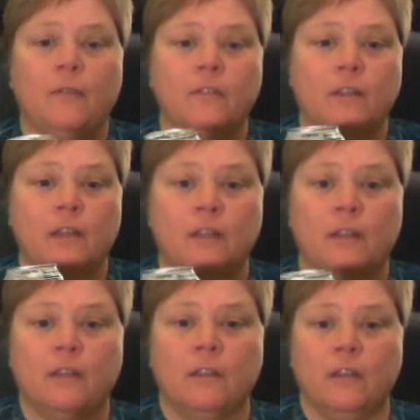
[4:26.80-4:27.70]
so that we
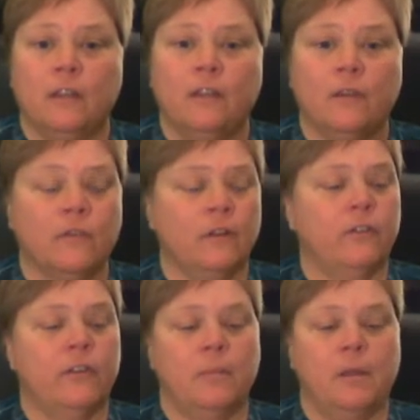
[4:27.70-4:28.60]
offset
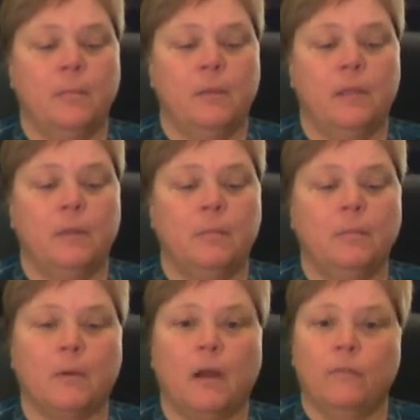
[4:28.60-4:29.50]
the difference that
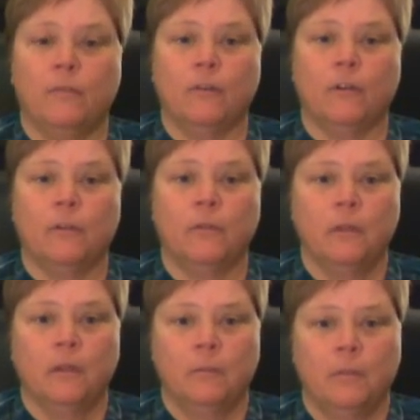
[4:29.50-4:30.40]
might be
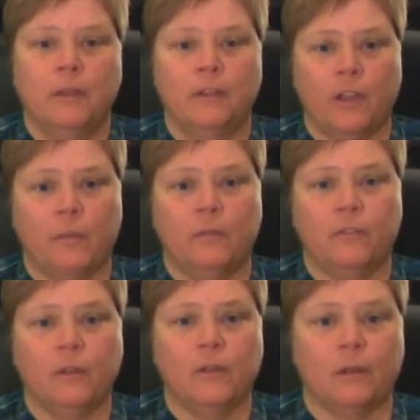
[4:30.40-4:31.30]
brought forth
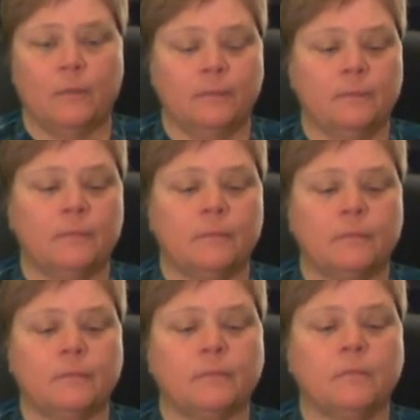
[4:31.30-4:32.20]
by the type of
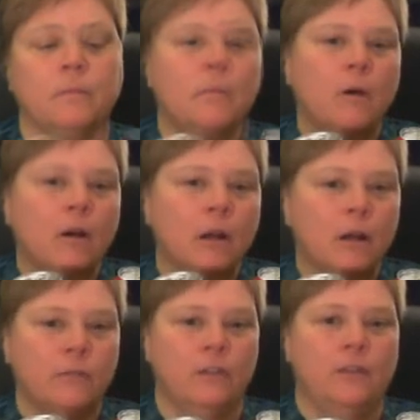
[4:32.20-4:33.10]
soda.
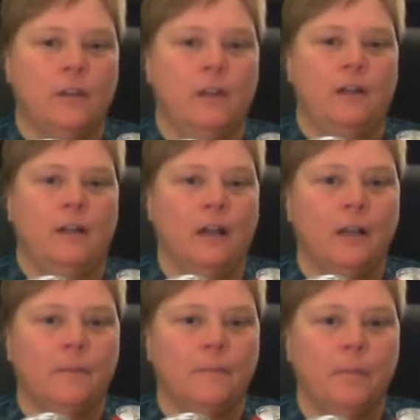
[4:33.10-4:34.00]
More
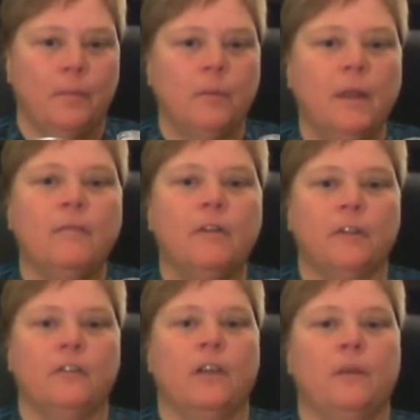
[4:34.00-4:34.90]
often than not,
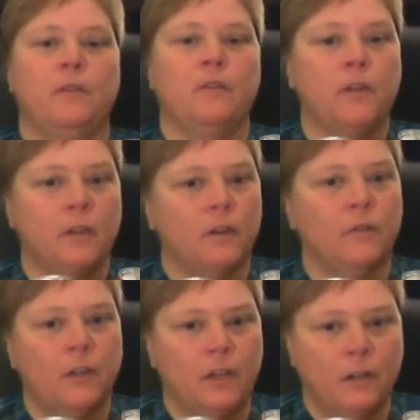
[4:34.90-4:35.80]
we have other
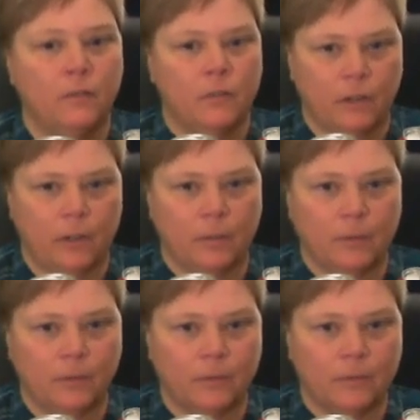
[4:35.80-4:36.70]
types of
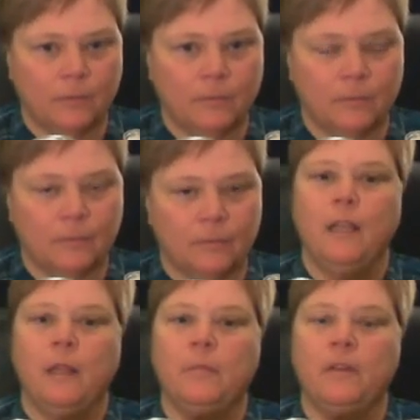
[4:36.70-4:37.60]
intervening variables
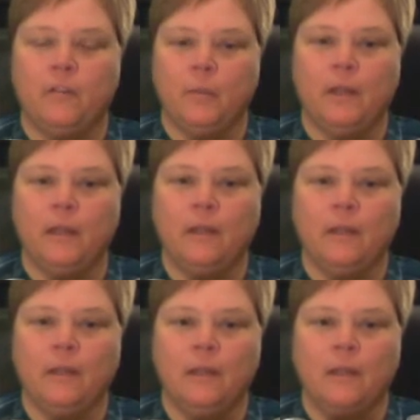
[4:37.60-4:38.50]
in
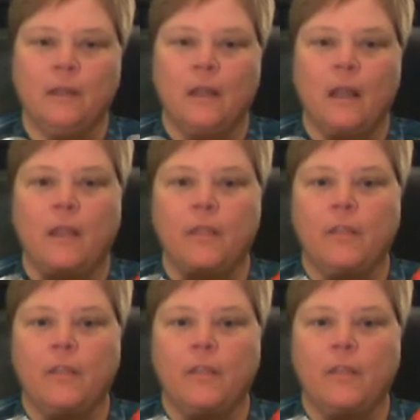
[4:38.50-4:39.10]
between